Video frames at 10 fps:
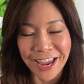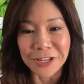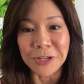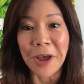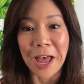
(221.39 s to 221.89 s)

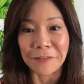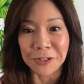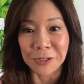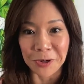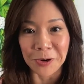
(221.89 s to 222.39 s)
and you mm-hmm. have to
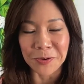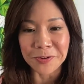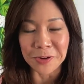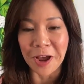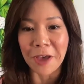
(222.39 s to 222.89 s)
grow
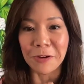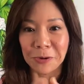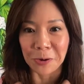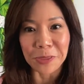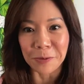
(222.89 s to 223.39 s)
you either
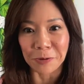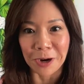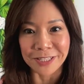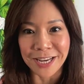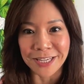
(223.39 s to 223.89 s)
grow in the
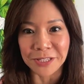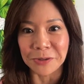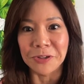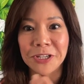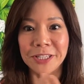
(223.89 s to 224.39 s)
process or
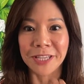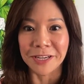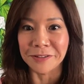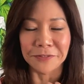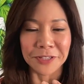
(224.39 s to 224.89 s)
you just
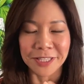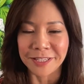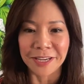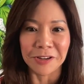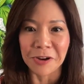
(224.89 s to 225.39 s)
kind of just
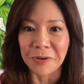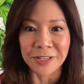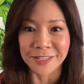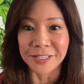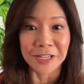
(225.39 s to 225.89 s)
say no
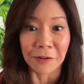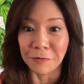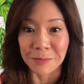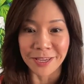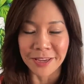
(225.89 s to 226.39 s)
this is not
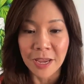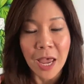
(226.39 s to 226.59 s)
for me